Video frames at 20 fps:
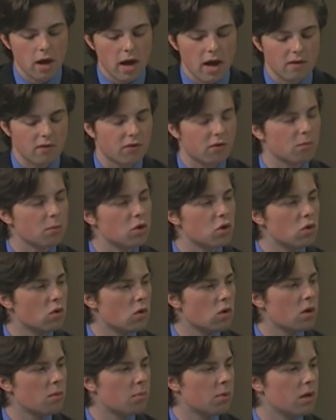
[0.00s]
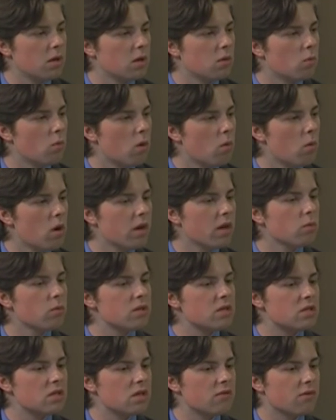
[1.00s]
And from your opinion, what can
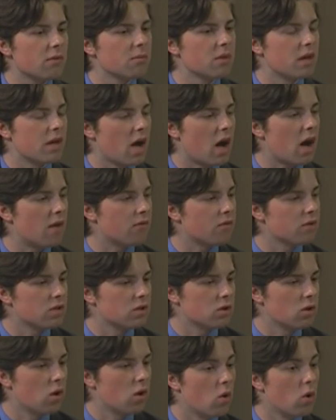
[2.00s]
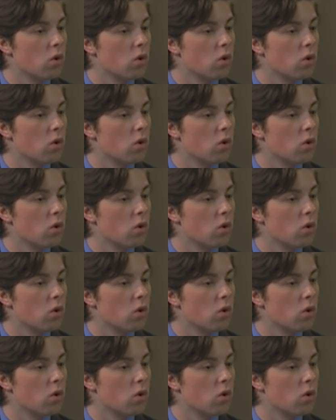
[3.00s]
we see from the conference as a